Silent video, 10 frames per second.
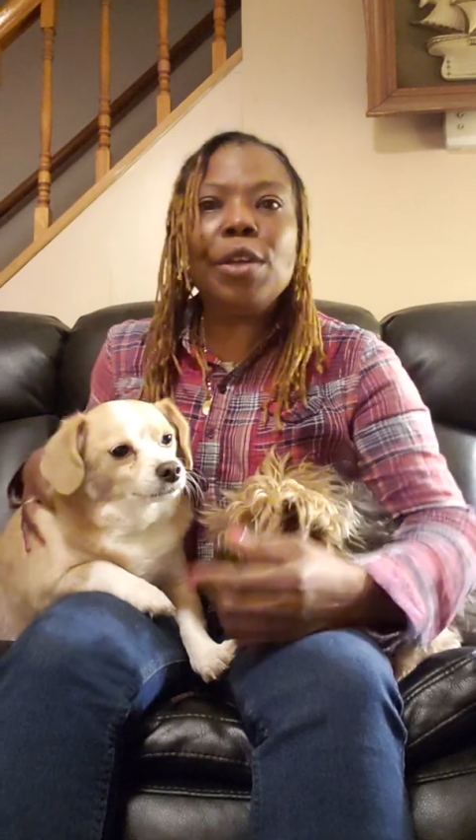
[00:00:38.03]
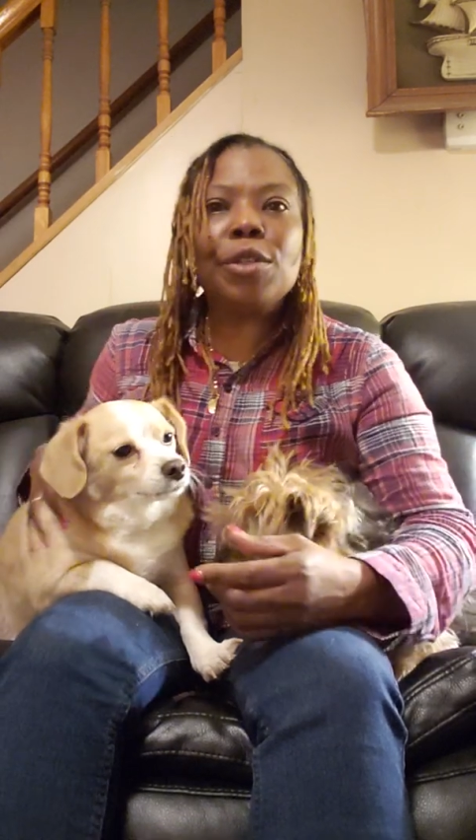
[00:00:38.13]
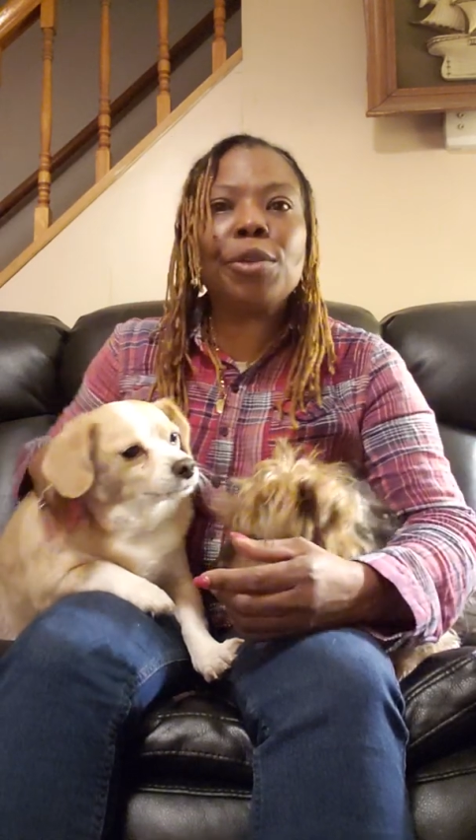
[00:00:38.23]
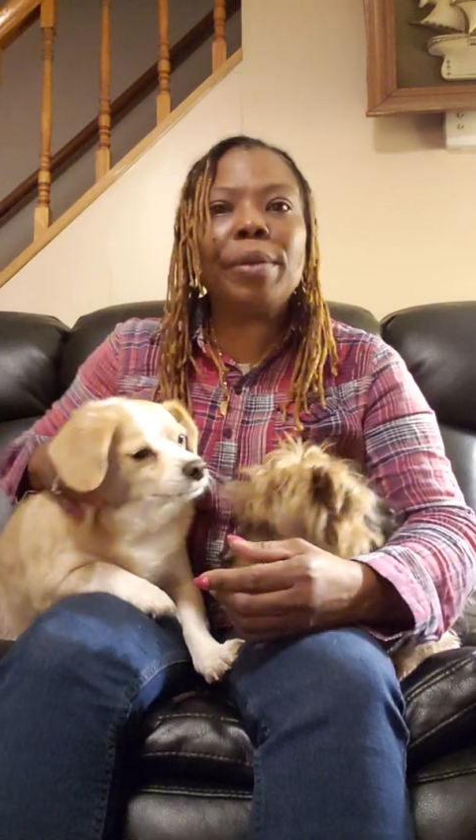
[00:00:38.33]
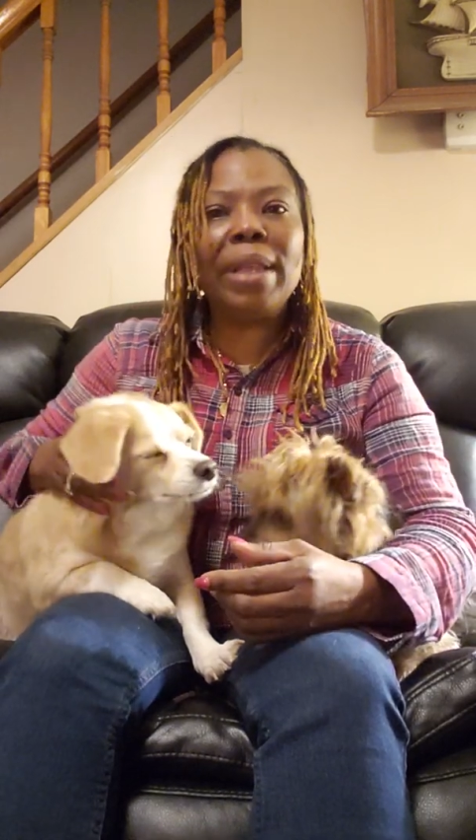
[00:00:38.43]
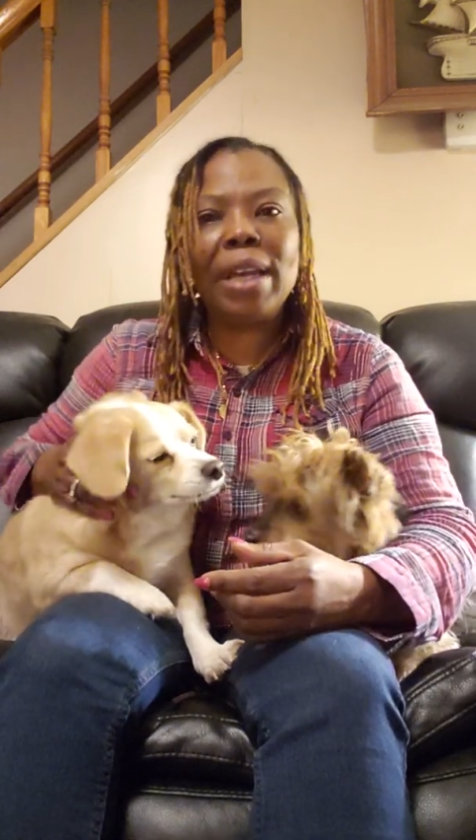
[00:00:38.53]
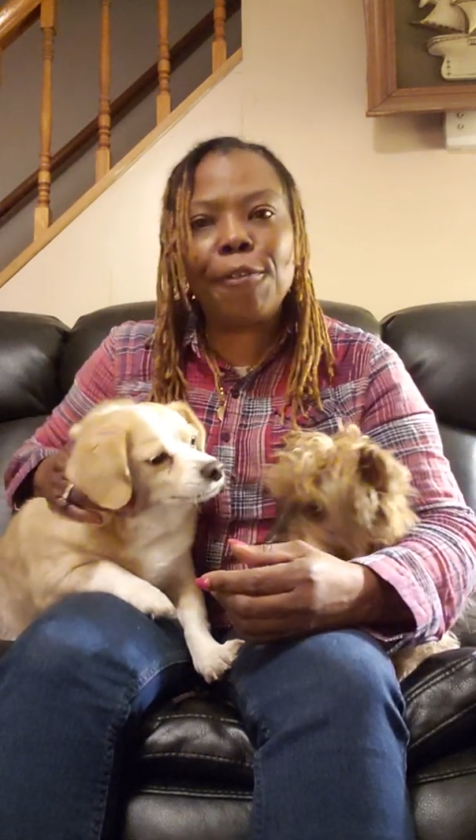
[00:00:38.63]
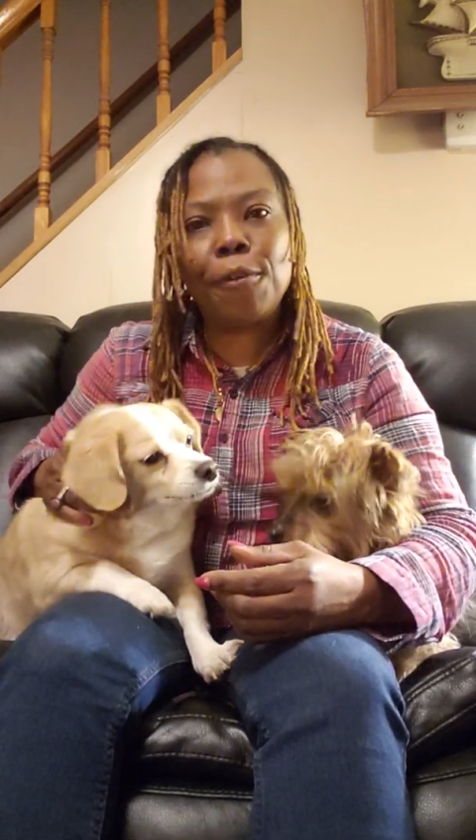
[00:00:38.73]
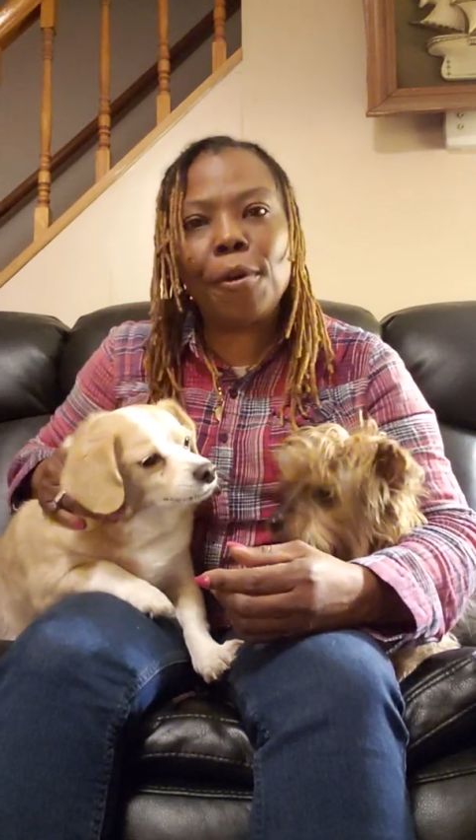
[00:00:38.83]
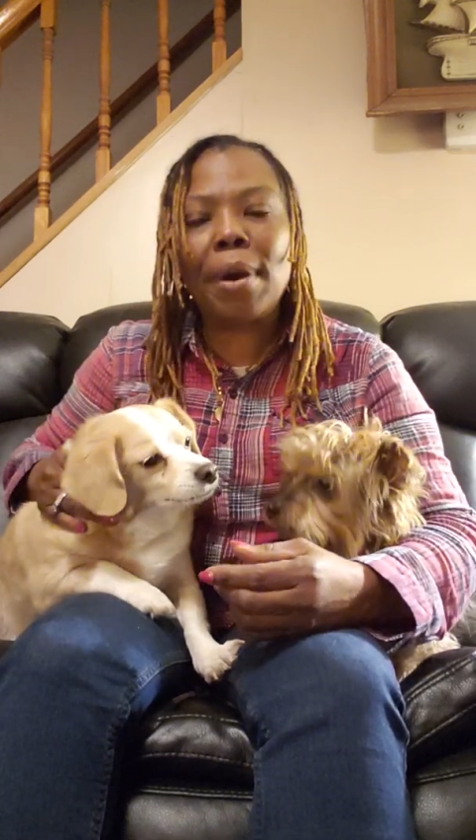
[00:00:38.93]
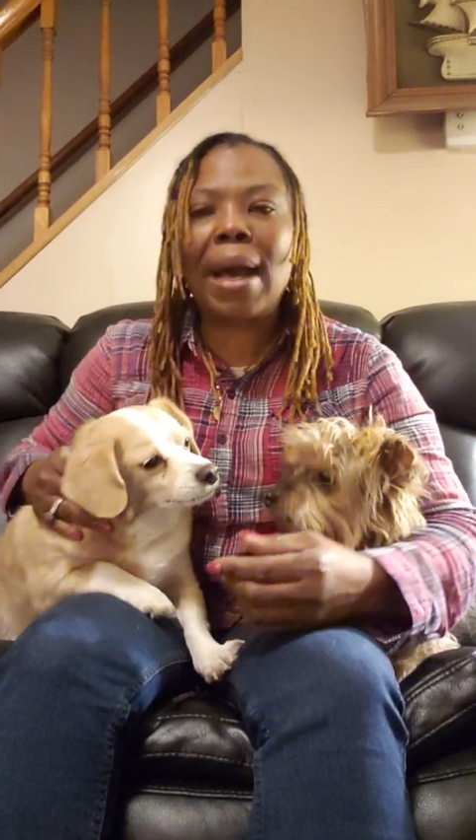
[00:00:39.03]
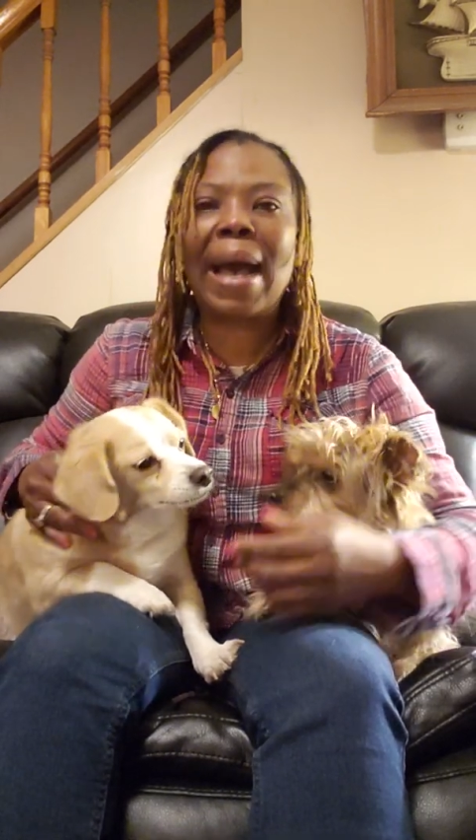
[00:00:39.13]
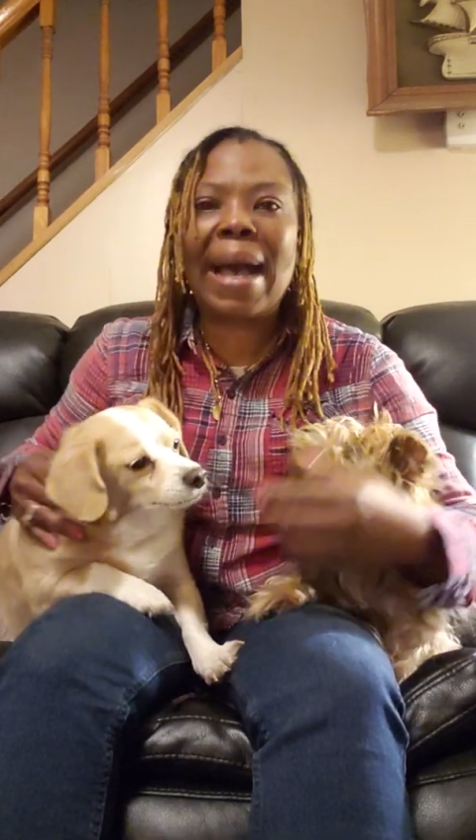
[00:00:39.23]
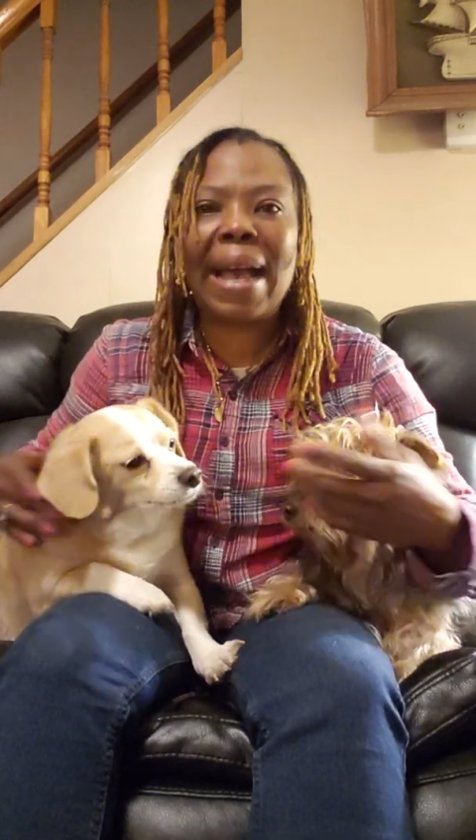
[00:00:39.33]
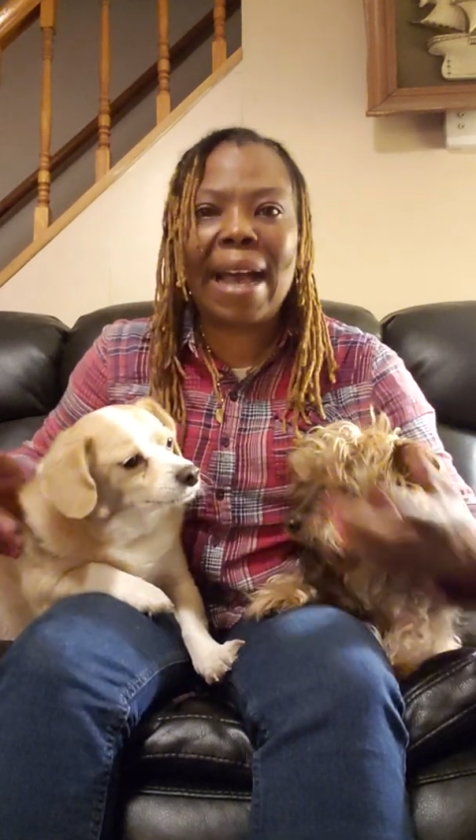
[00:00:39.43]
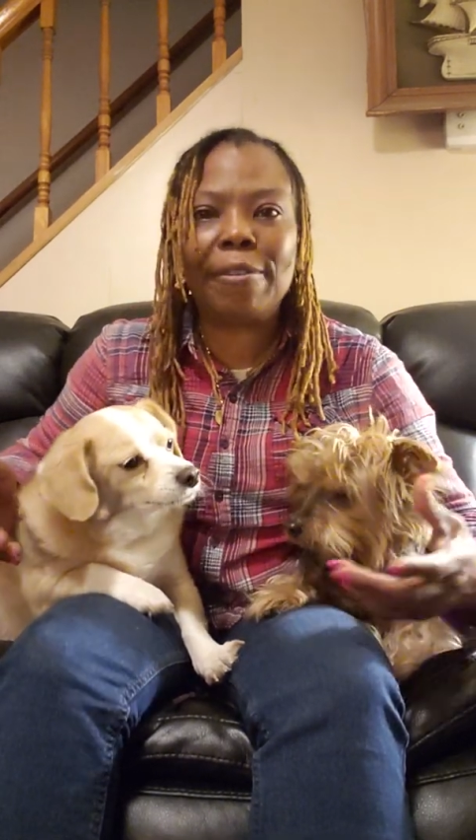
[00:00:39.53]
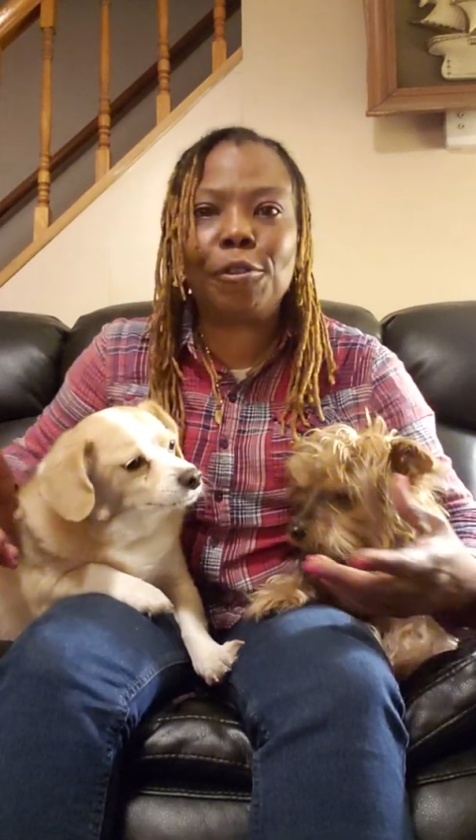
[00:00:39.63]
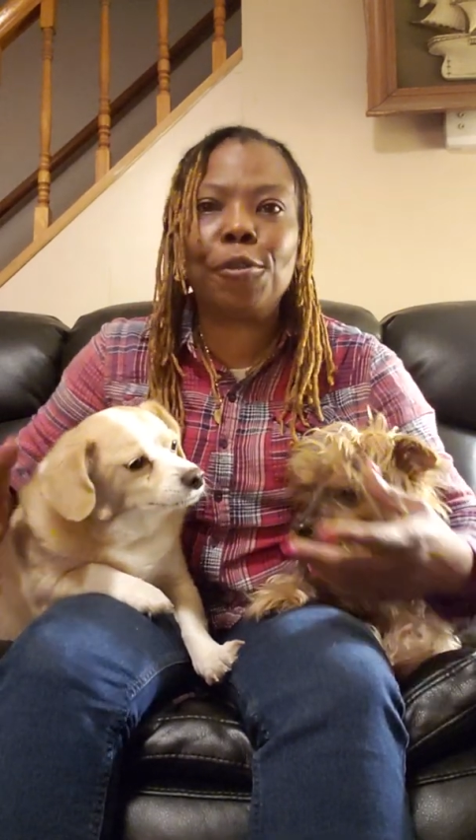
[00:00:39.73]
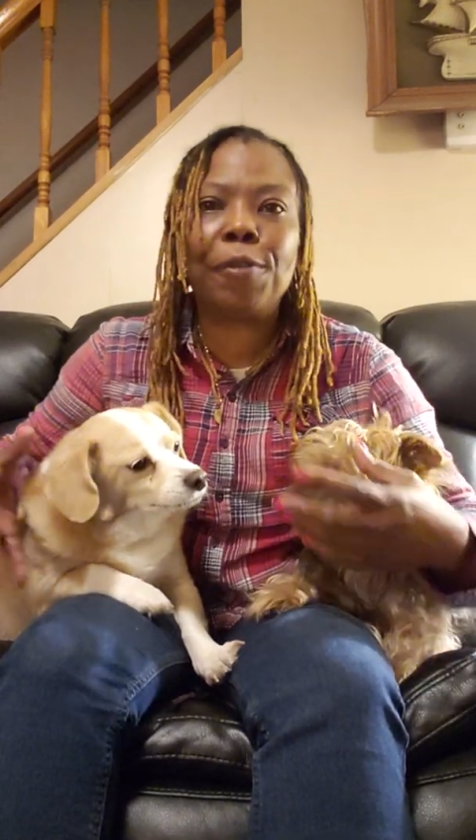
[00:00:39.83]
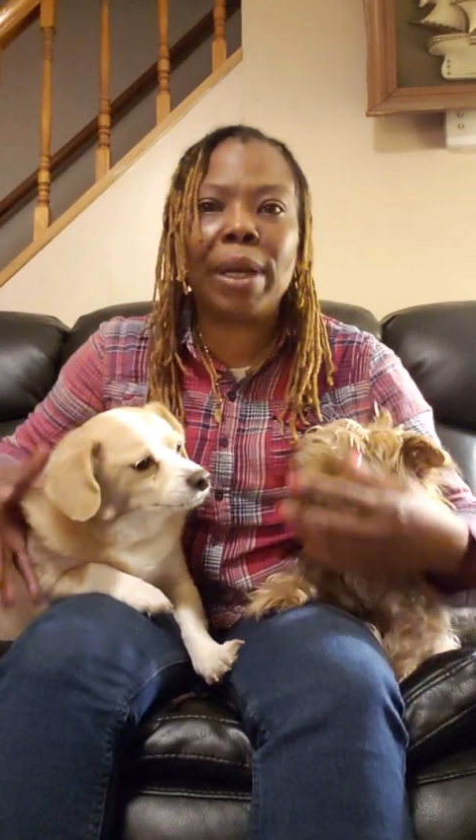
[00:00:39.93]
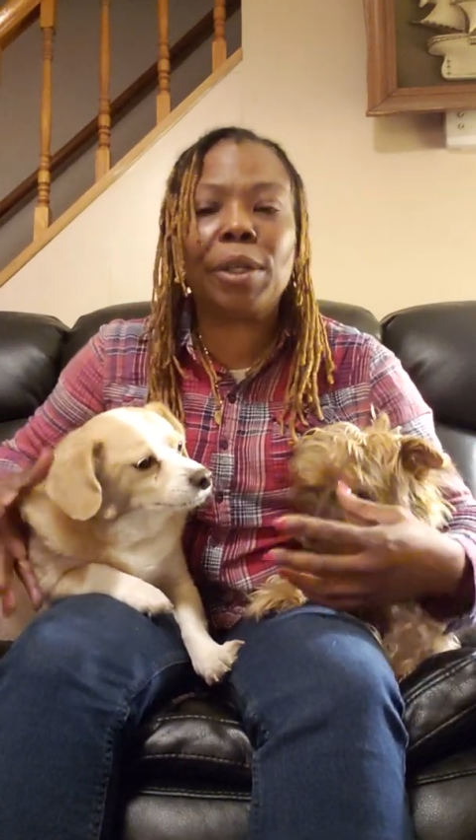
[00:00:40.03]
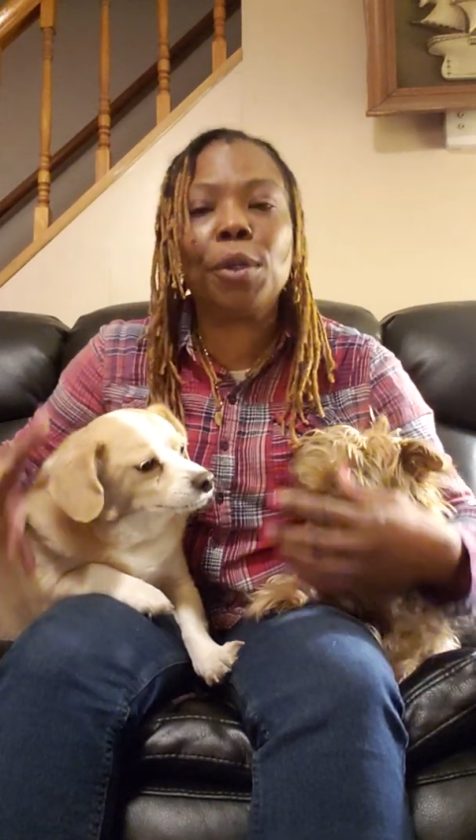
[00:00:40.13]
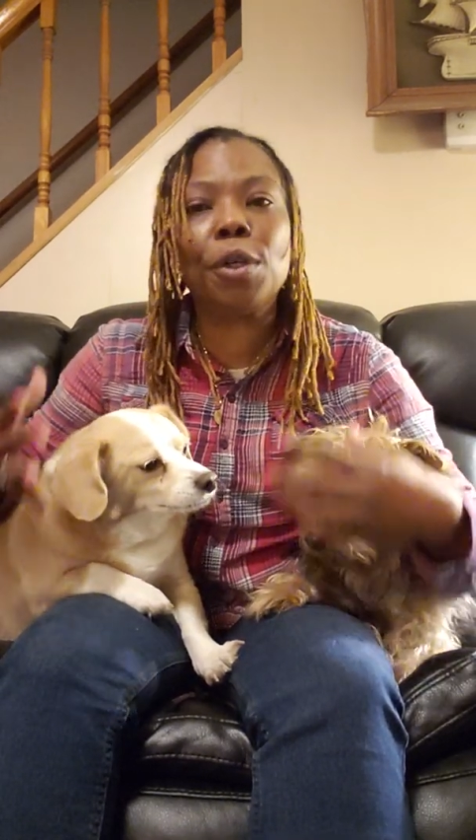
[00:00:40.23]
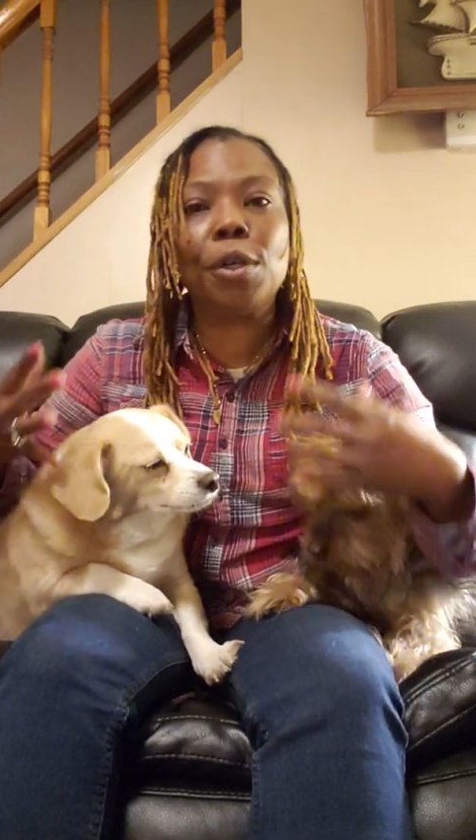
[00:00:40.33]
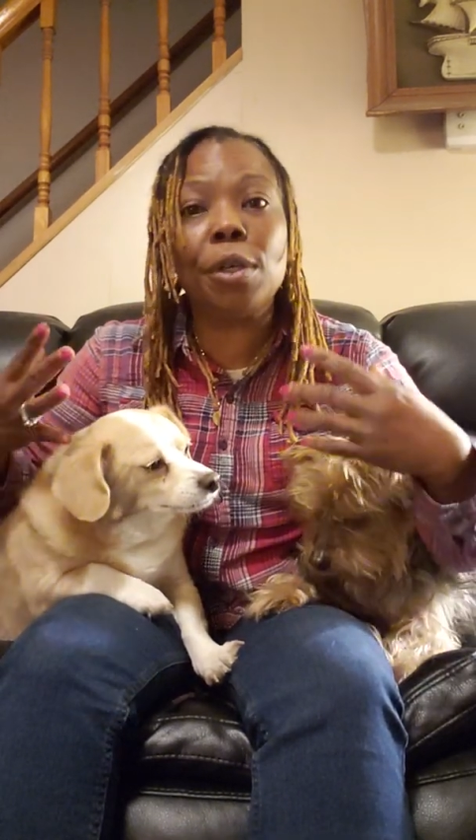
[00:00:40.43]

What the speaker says: so therefore I have to find a